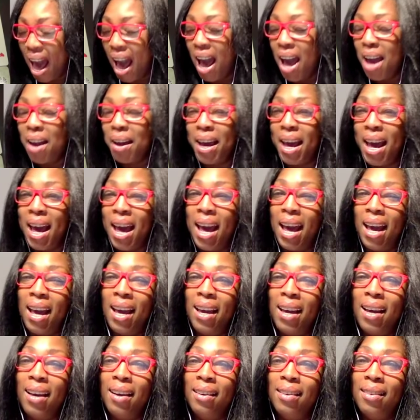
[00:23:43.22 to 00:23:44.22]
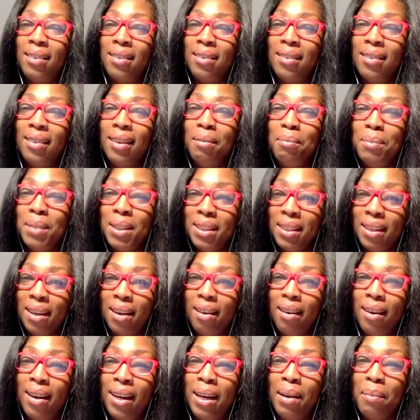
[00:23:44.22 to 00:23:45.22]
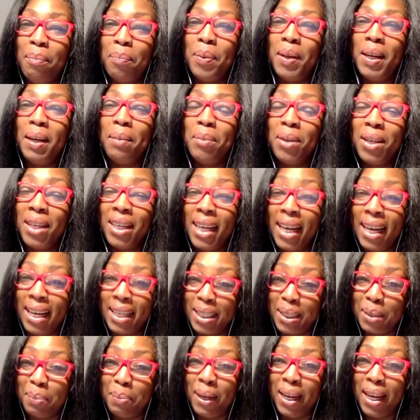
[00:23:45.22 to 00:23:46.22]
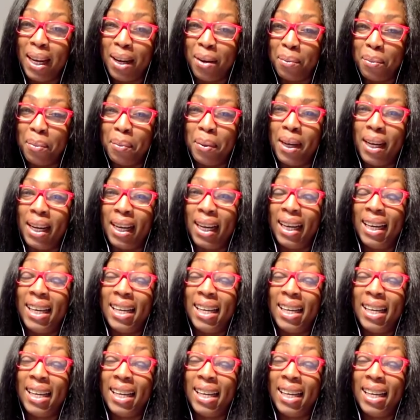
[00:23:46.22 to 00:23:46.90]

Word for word: Okay, I'm sorry, but I'm gonna explain why.